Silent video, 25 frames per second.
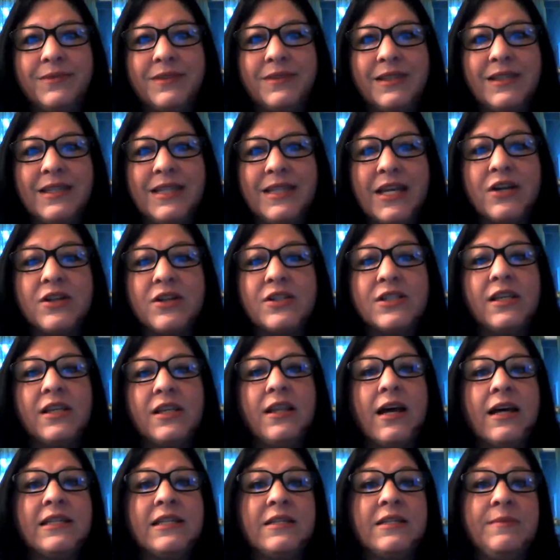there's a
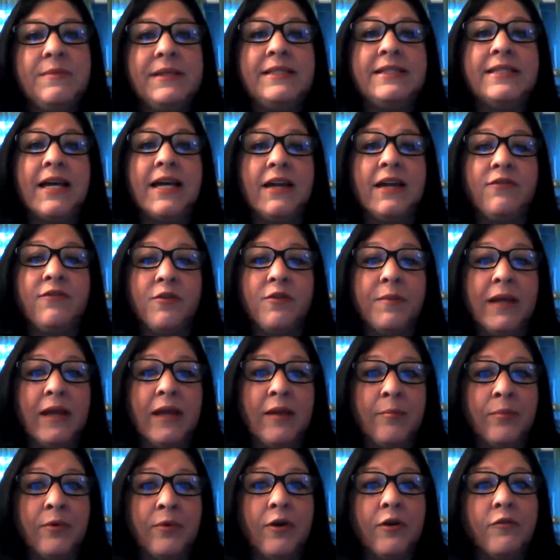lot to be said from
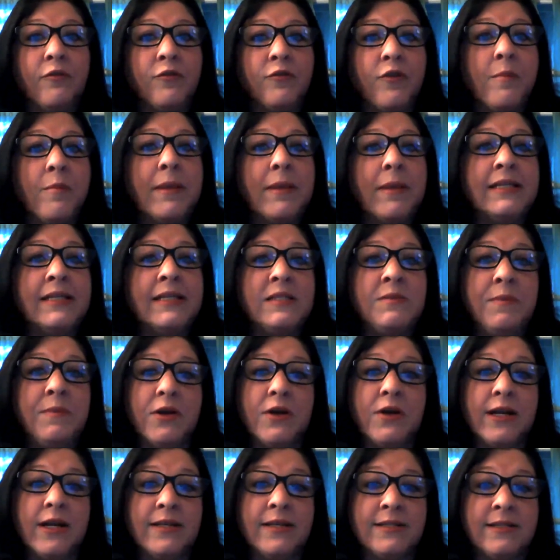input from
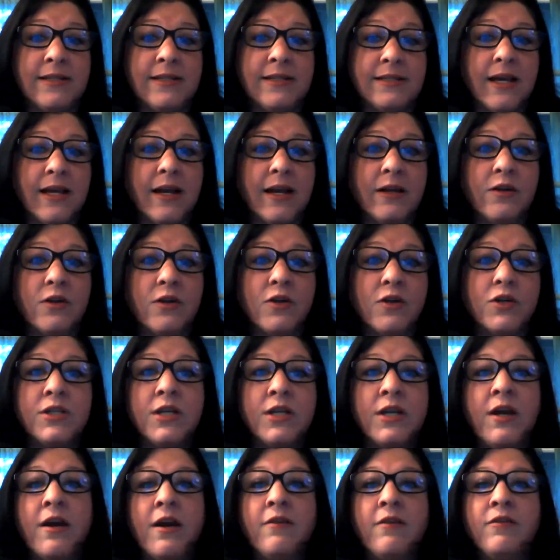experienced designers,
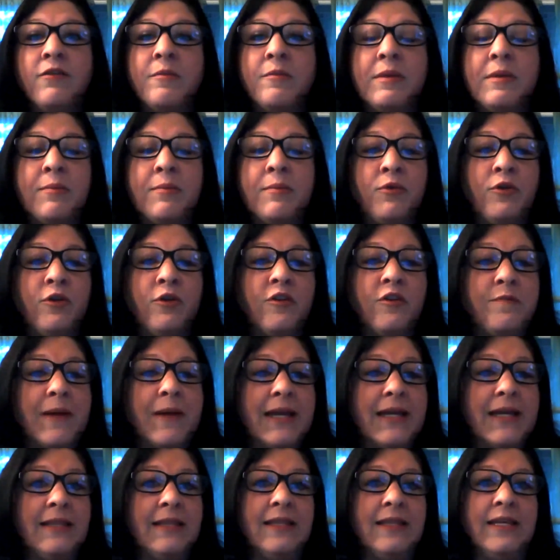from people who have
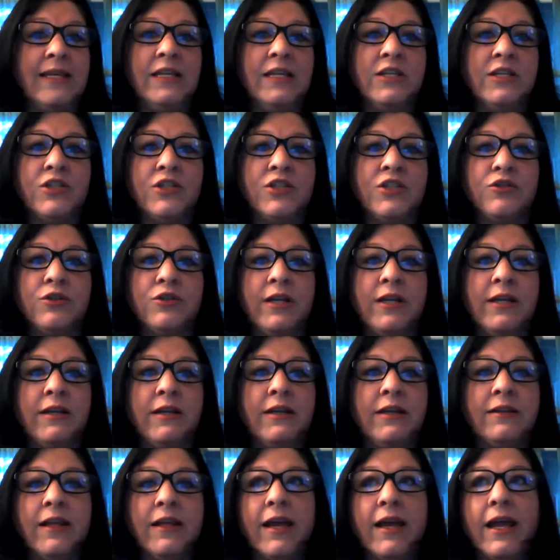been in the
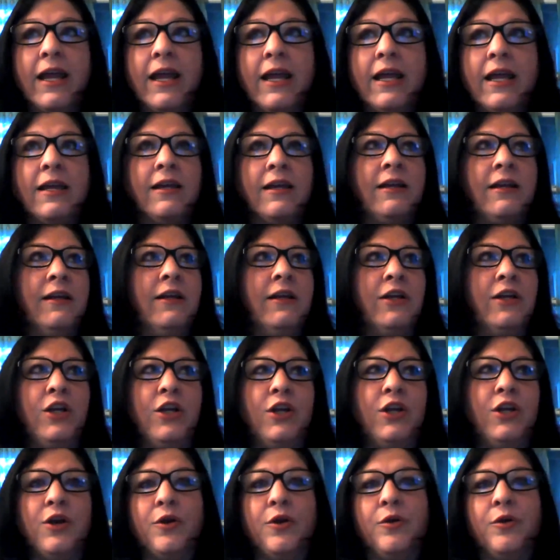industry, like,
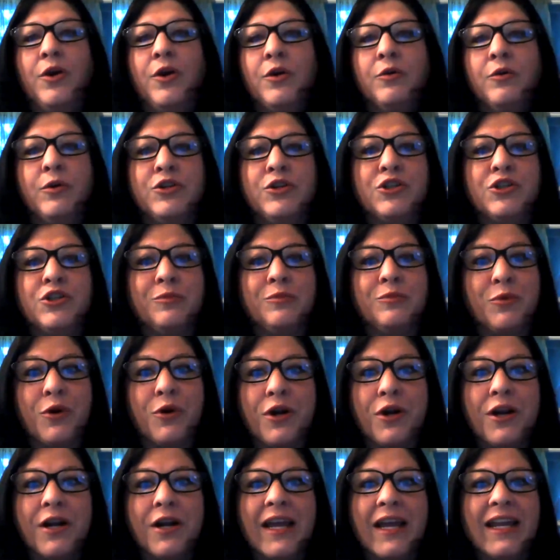Richard
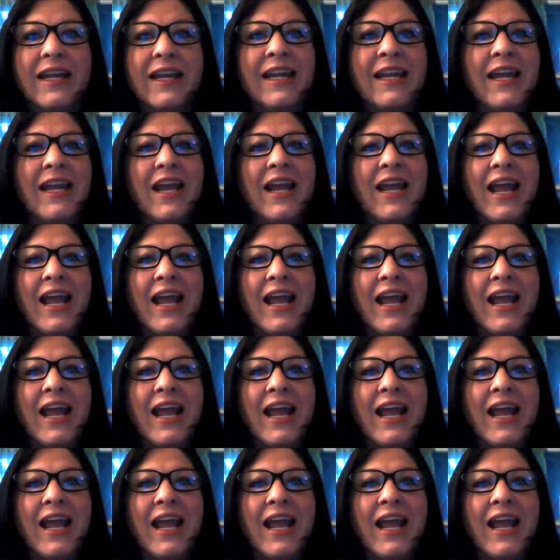Borg and